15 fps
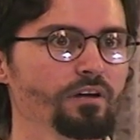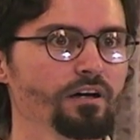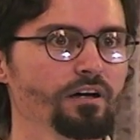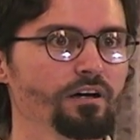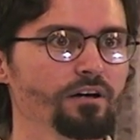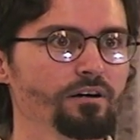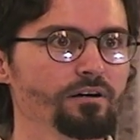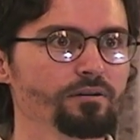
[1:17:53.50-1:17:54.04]

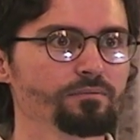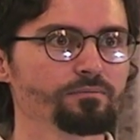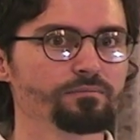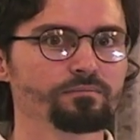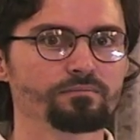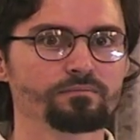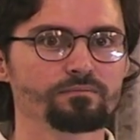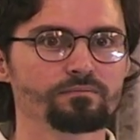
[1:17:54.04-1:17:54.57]

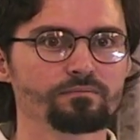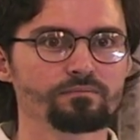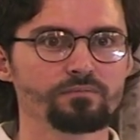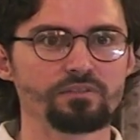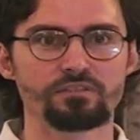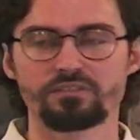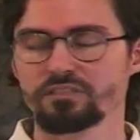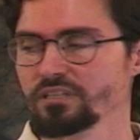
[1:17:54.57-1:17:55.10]
um,
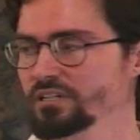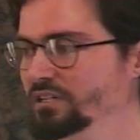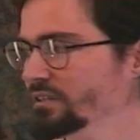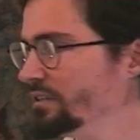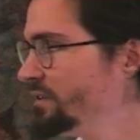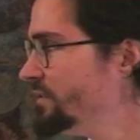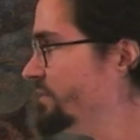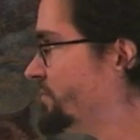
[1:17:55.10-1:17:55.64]
let's see
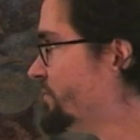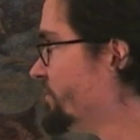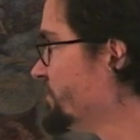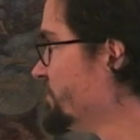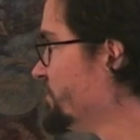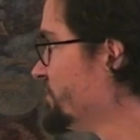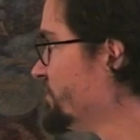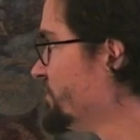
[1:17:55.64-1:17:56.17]

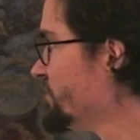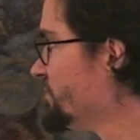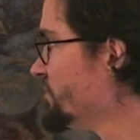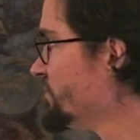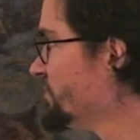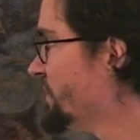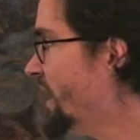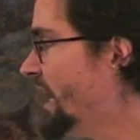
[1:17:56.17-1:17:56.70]

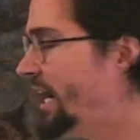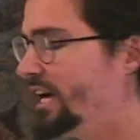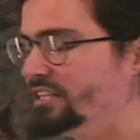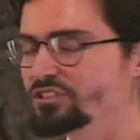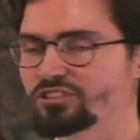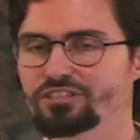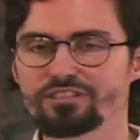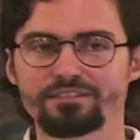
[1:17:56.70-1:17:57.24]

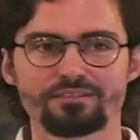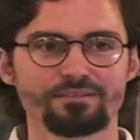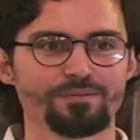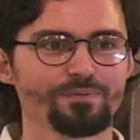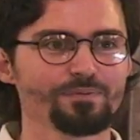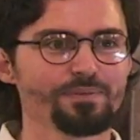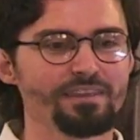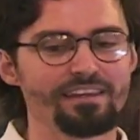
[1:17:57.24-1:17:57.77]
hajj
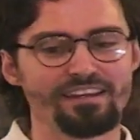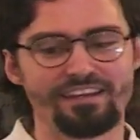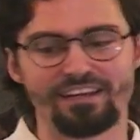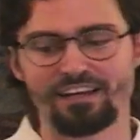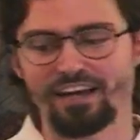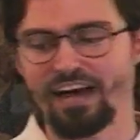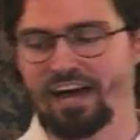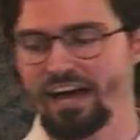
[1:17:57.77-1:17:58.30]

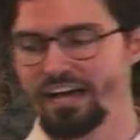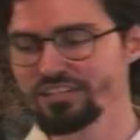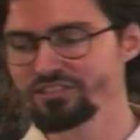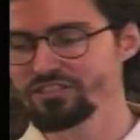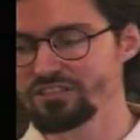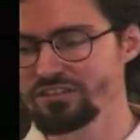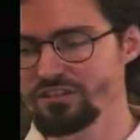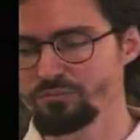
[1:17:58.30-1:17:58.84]
hajj
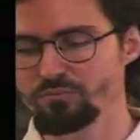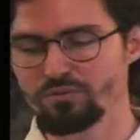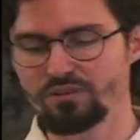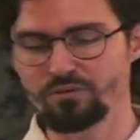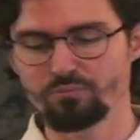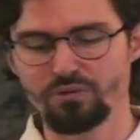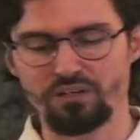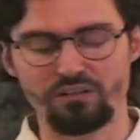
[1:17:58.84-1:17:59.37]
the,
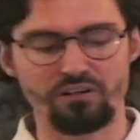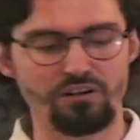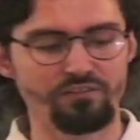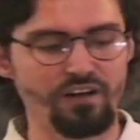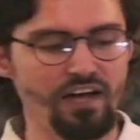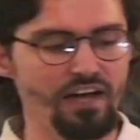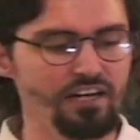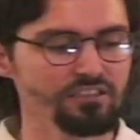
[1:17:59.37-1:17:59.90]
the pillar of
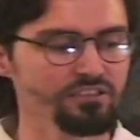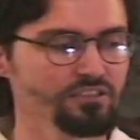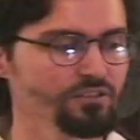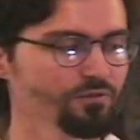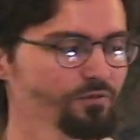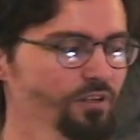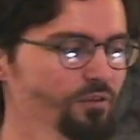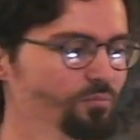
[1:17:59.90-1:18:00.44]
hajj is
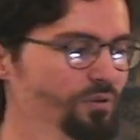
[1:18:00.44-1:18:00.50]
the fifth